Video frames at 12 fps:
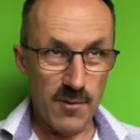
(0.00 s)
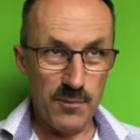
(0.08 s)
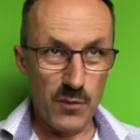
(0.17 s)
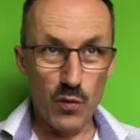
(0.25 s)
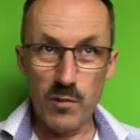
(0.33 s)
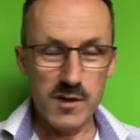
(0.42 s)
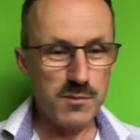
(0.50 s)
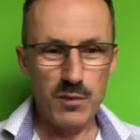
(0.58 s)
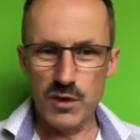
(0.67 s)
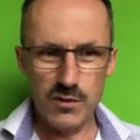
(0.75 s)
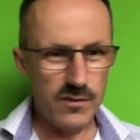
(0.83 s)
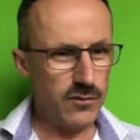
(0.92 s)
almost
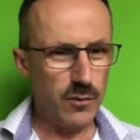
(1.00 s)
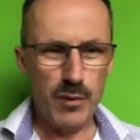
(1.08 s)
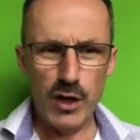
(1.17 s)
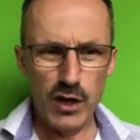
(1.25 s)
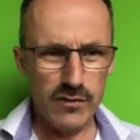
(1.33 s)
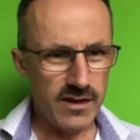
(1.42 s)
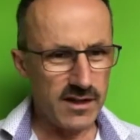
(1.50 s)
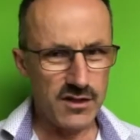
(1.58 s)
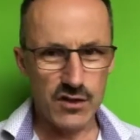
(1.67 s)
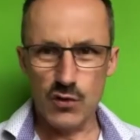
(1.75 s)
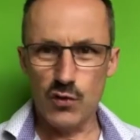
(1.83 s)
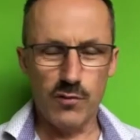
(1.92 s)
beautiful, perfect
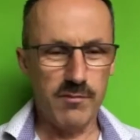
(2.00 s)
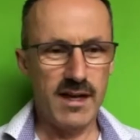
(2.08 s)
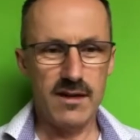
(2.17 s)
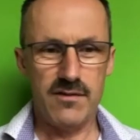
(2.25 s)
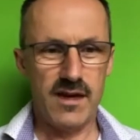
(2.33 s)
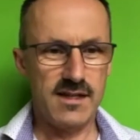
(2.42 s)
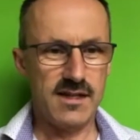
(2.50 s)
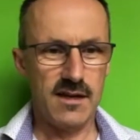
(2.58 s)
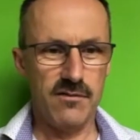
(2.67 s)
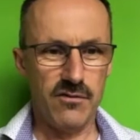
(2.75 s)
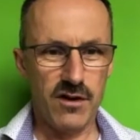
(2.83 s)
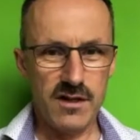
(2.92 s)
storm manifesting in
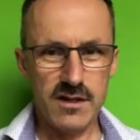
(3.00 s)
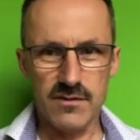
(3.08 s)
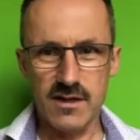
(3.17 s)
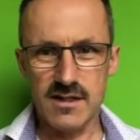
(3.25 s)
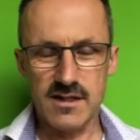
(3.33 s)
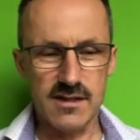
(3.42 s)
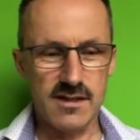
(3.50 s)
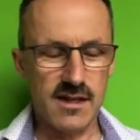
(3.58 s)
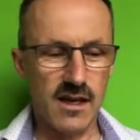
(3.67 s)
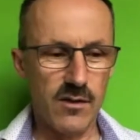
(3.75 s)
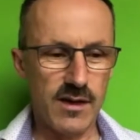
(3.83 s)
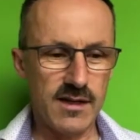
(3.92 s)
front of us that's
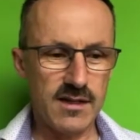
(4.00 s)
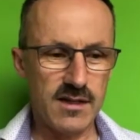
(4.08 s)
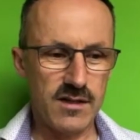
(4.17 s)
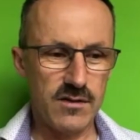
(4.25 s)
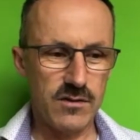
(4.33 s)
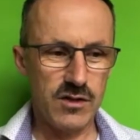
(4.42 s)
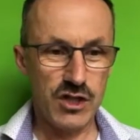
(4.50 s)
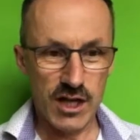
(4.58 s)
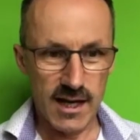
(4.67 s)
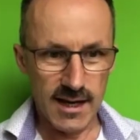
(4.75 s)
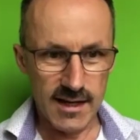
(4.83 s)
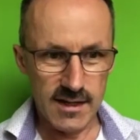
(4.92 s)
going to
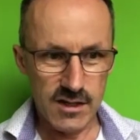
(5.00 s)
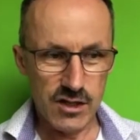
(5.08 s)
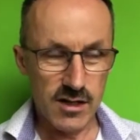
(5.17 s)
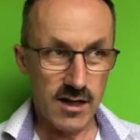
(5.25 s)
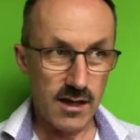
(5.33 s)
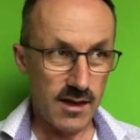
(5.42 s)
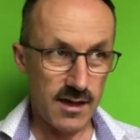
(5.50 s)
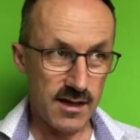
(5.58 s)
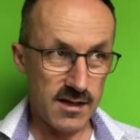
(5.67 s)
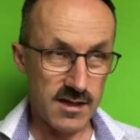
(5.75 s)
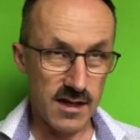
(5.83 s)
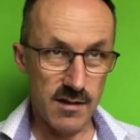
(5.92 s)
challenge, and I think
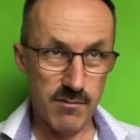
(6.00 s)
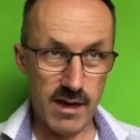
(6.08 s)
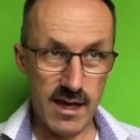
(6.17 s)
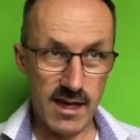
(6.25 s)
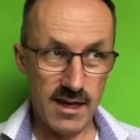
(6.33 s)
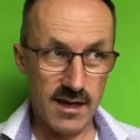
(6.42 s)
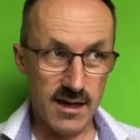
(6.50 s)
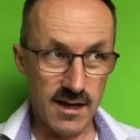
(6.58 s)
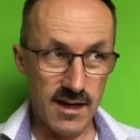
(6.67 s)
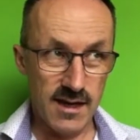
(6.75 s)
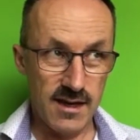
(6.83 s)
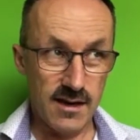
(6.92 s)
it's going to make
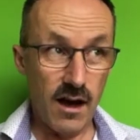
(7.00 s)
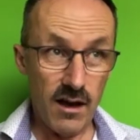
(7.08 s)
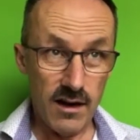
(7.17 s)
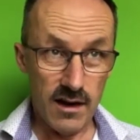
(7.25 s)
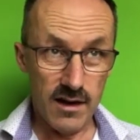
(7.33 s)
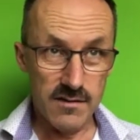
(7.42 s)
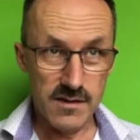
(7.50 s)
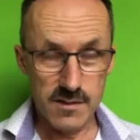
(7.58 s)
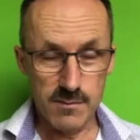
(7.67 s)
our lives as